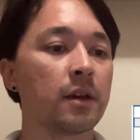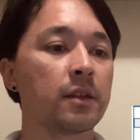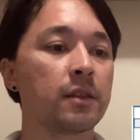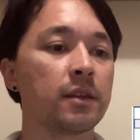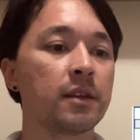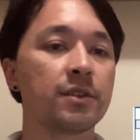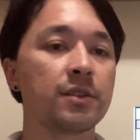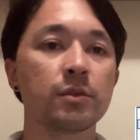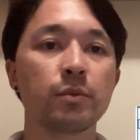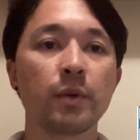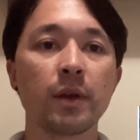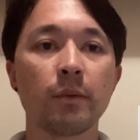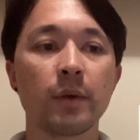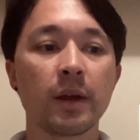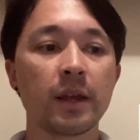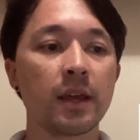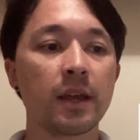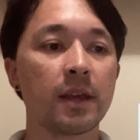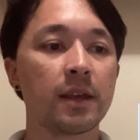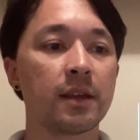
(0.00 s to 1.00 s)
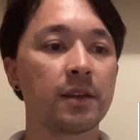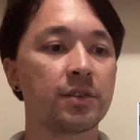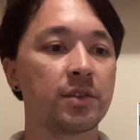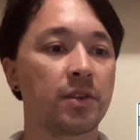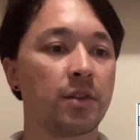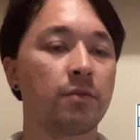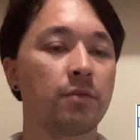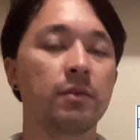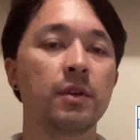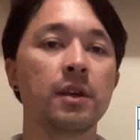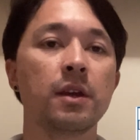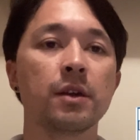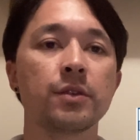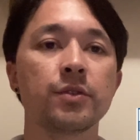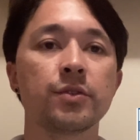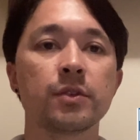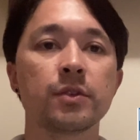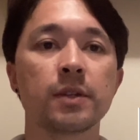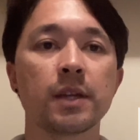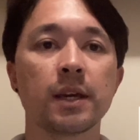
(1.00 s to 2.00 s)
The swing weight is
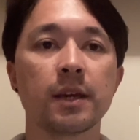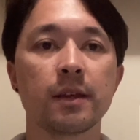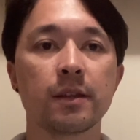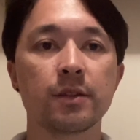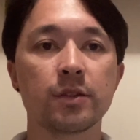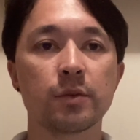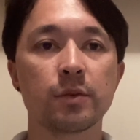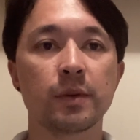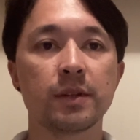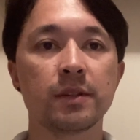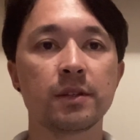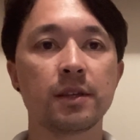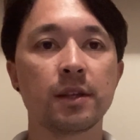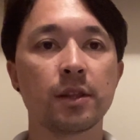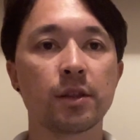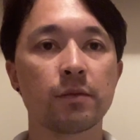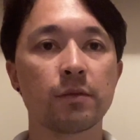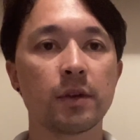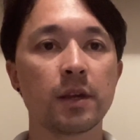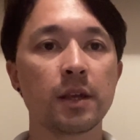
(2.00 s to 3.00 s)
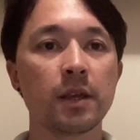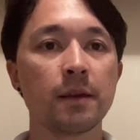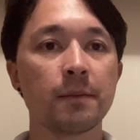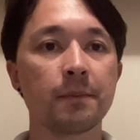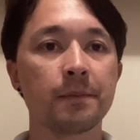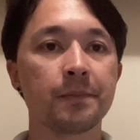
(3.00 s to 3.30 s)
323